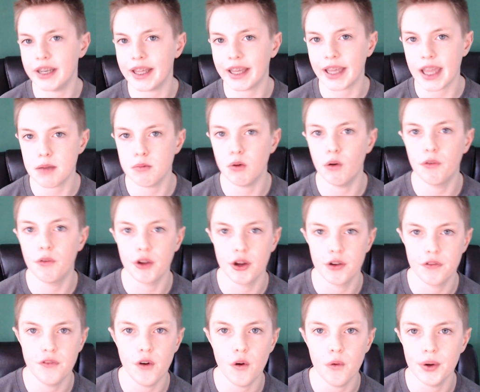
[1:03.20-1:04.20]
cable for your
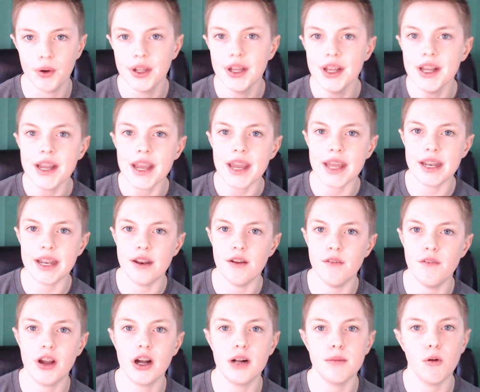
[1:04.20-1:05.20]
phone and an
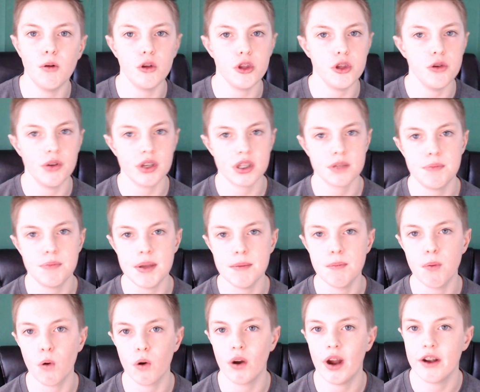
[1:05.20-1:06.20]
available USB
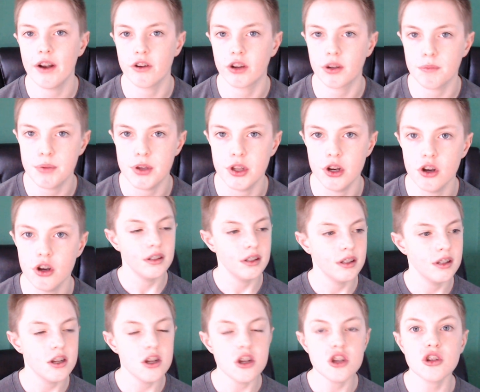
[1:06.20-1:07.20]
port on your computer.
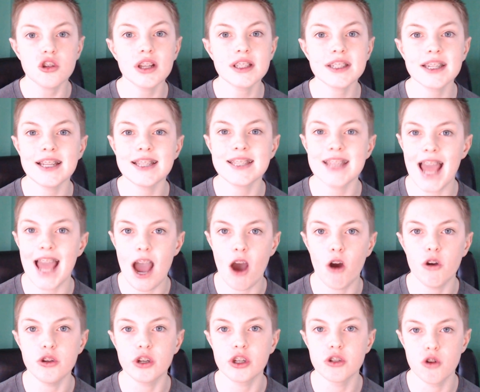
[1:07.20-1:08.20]
So let's get into how you
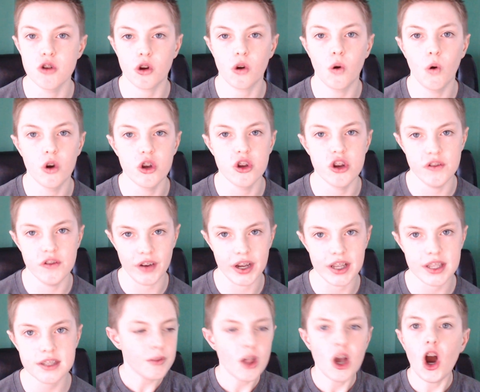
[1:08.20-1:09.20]
can record your
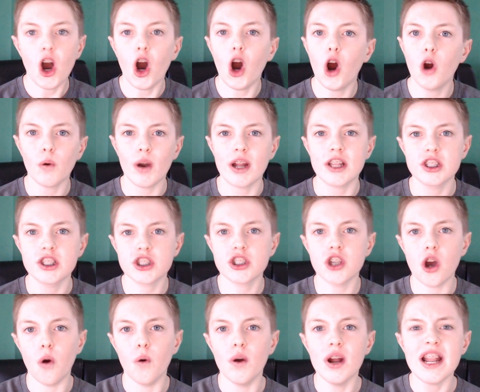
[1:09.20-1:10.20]
device. All right, so
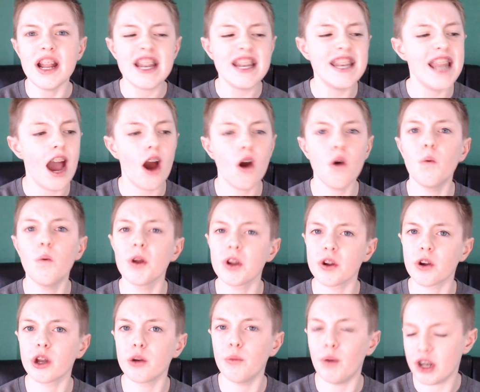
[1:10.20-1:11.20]
now what you're gonna
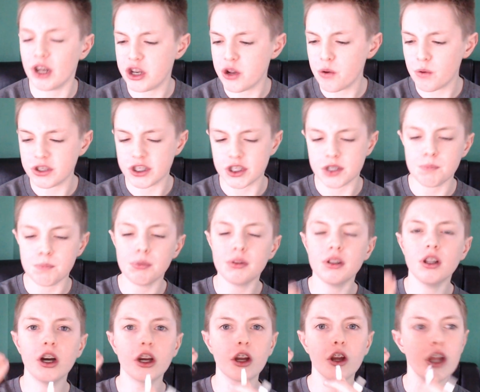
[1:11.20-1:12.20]
wanna do is just plug
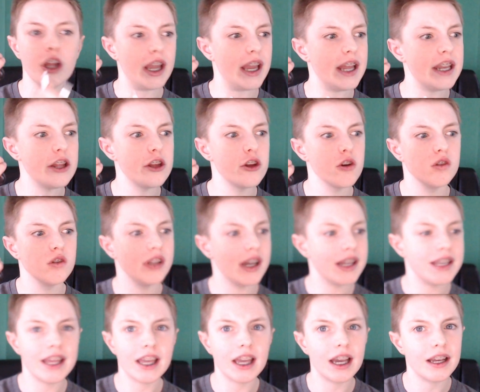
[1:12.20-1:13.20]
in your lightning
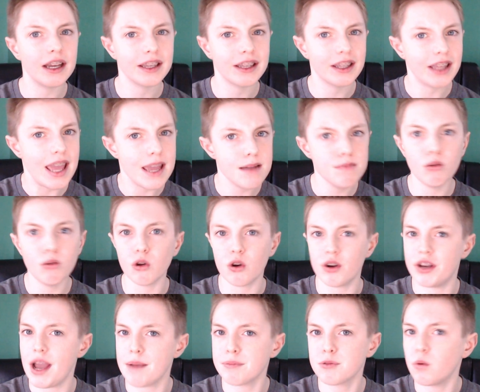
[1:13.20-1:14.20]
cable or
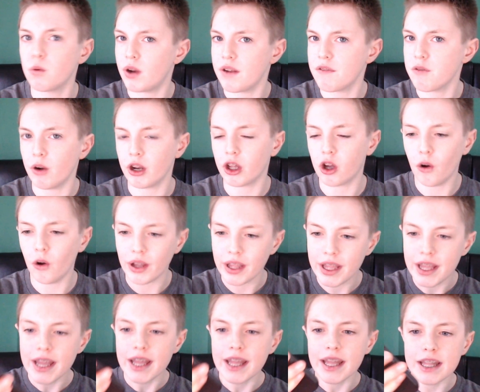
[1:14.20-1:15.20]
adapter, whatever you wanna call it,
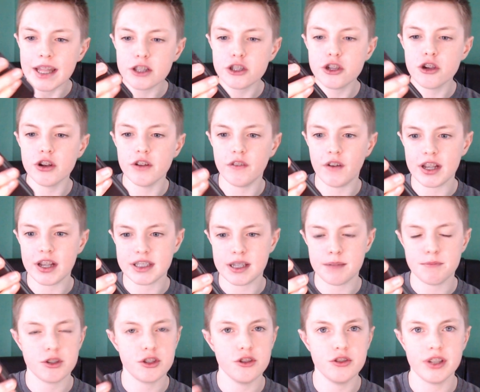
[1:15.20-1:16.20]
into your device. I'm just
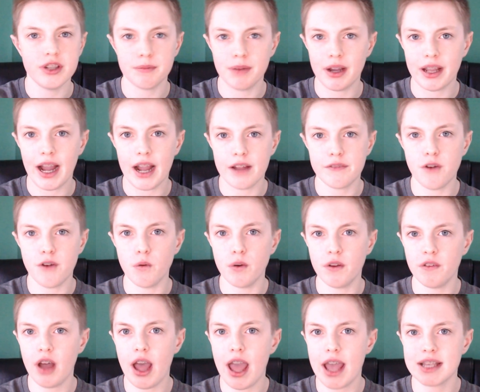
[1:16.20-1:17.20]
using my iPhone
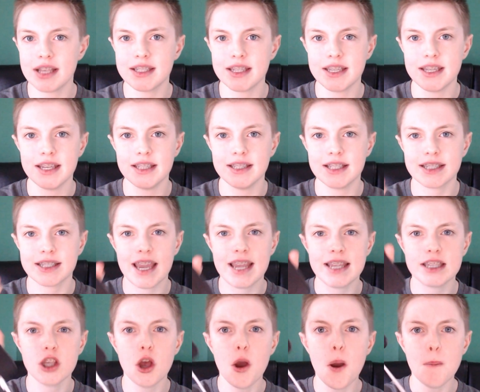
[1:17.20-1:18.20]
SE in this case.
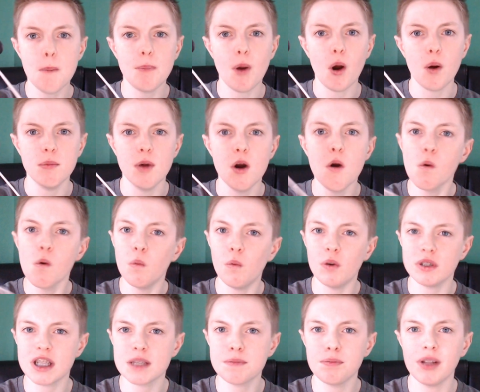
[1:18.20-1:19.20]
Boom, once it's
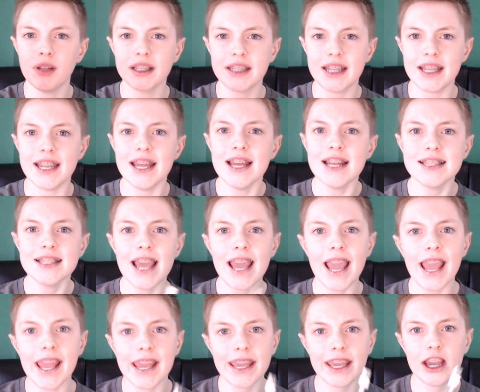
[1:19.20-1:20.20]
plugged in,
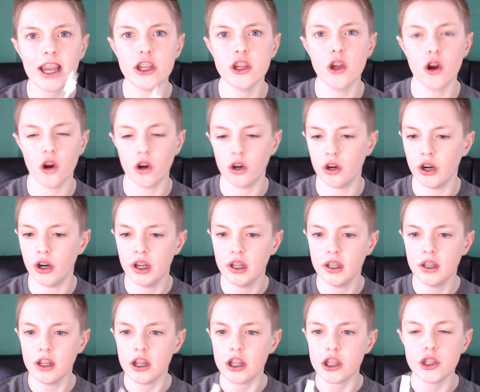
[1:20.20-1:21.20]
take your
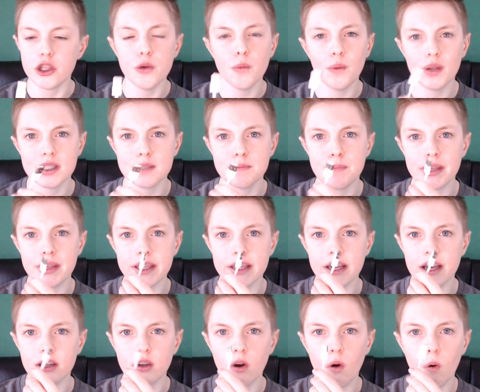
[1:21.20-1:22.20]
USB
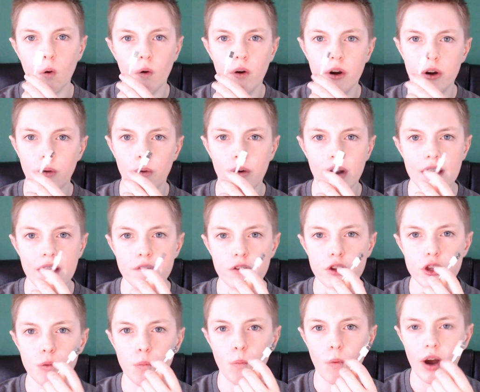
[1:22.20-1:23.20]
cord or whatever you
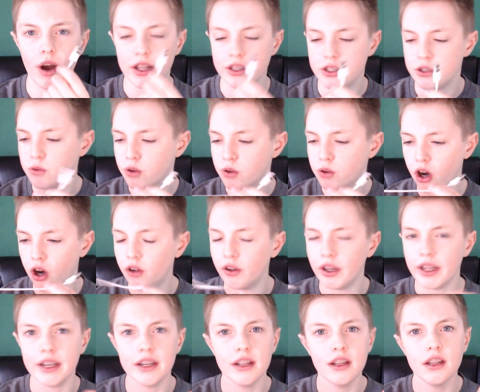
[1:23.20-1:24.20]
want to call it
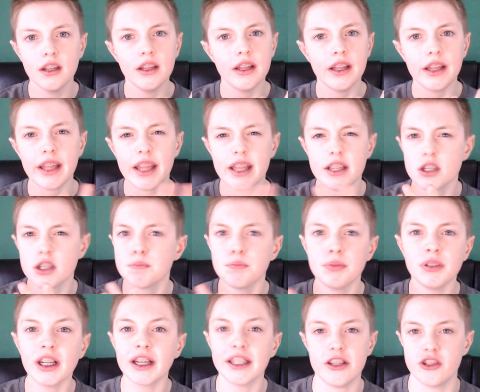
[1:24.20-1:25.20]
and just plug
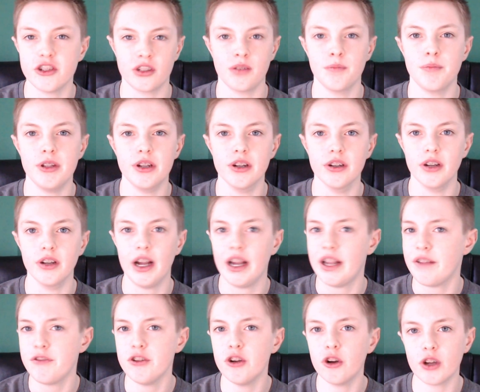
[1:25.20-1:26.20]
it into your computer. Uh, if you
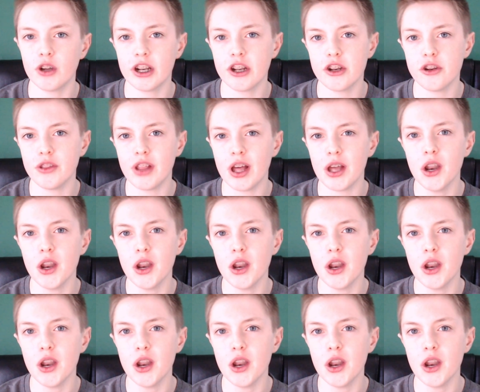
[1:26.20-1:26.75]
don't know how to do that,